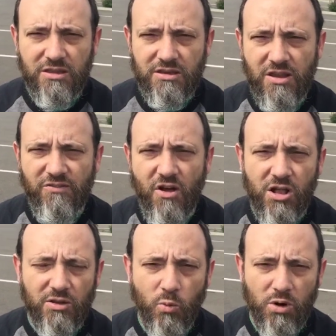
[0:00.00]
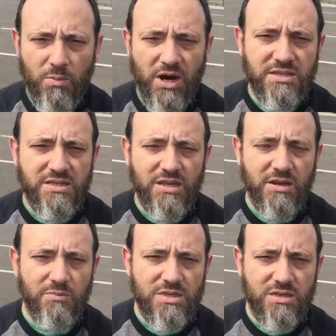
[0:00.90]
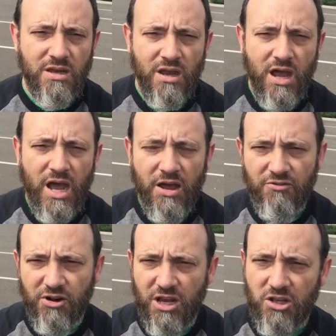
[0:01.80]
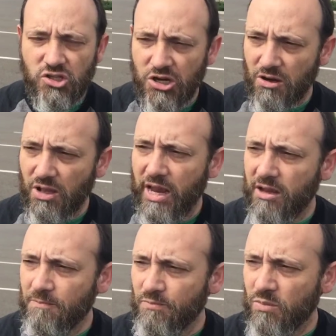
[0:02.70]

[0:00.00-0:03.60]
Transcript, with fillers: the default WordPress themes uh, for each year, like